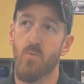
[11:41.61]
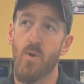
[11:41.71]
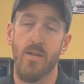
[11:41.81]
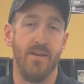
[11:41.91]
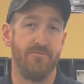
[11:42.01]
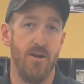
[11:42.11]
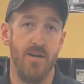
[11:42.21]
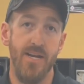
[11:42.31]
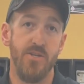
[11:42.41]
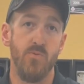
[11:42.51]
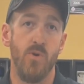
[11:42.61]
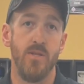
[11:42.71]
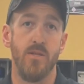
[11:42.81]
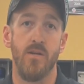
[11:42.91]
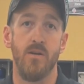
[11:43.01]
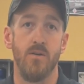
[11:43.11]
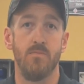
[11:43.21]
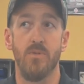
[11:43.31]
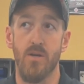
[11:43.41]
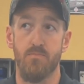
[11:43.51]
wildland fire engine one that they're
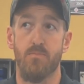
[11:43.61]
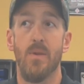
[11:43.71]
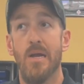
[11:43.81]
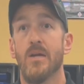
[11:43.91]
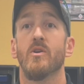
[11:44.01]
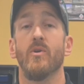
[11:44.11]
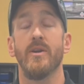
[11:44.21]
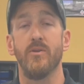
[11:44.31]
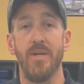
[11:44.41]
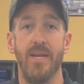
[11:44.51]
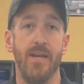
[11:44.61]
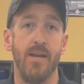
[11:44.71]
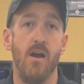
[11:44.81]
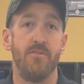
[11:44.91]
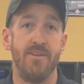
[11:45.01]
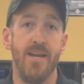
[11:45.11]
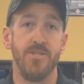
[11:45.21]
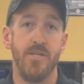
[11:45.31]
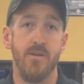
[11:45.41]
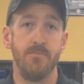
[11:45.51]
going to be kicking off
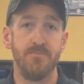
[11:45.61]
next year.